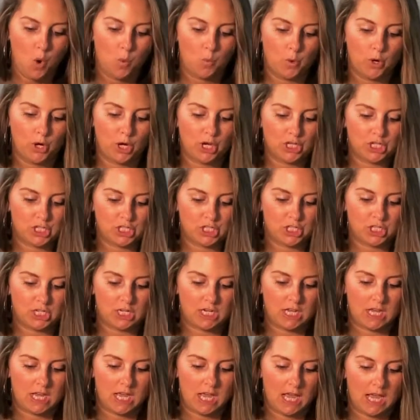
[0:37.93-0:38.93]
we're just
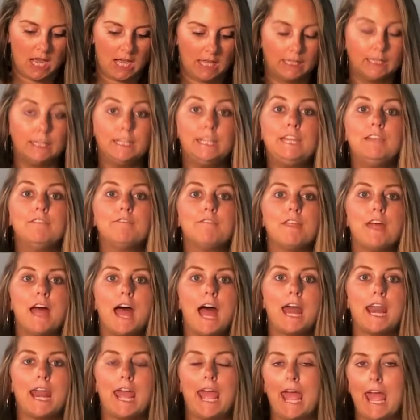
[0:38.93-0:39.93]
gonna leave
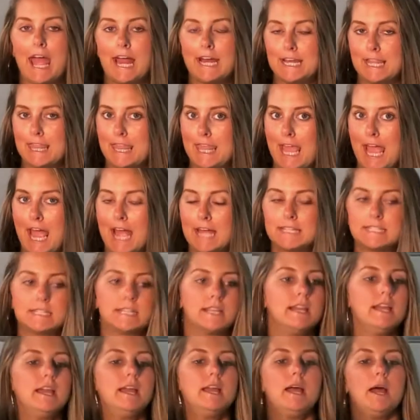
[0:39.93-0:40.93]
that at that.
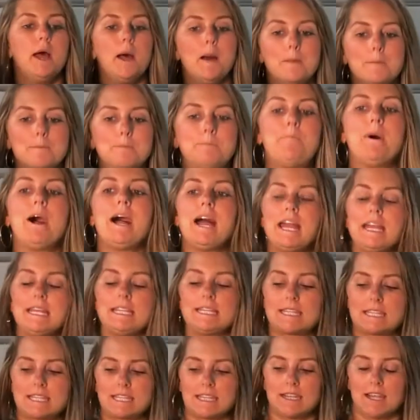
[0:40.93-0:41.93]

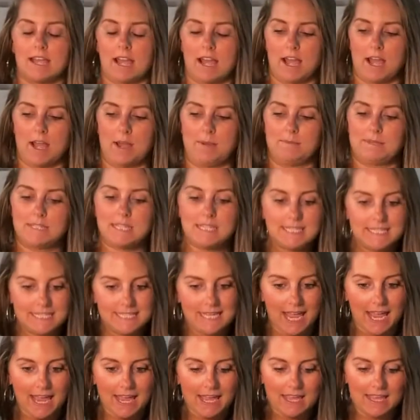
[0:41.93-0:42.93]
But
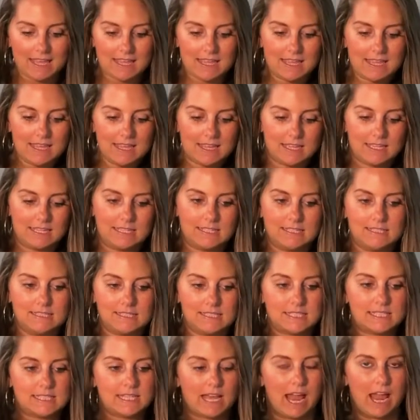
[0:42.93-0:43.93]
today
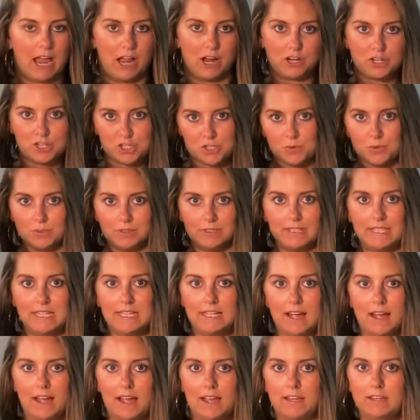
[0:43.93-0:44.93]
is
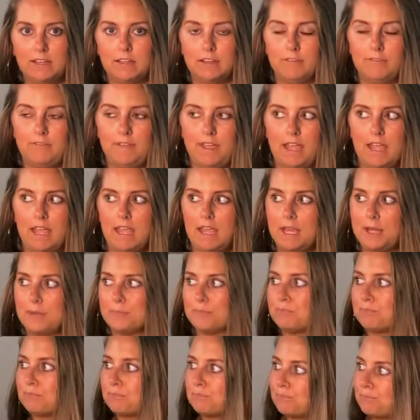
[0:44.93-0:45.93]
actually kind of a
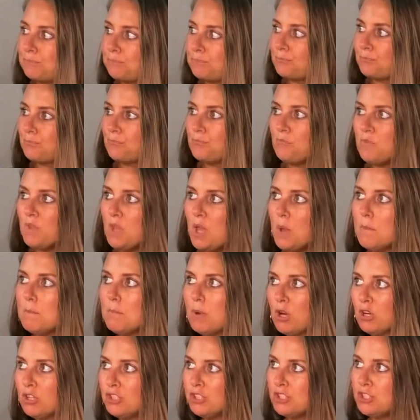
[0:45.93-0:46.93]

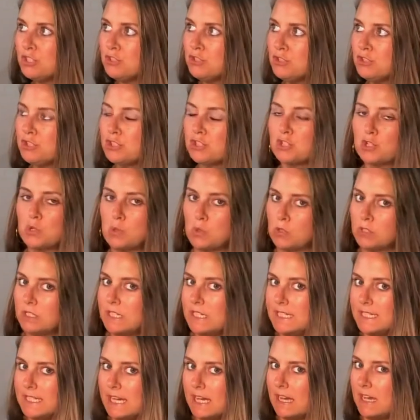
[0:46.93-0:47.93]
personal
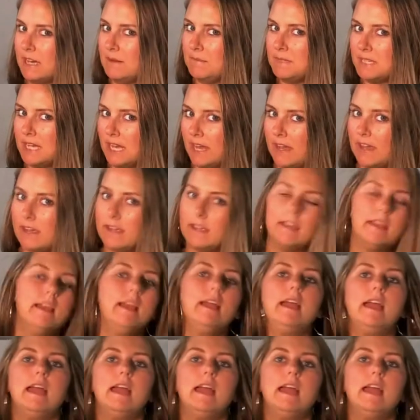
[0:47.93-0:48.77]
story time day.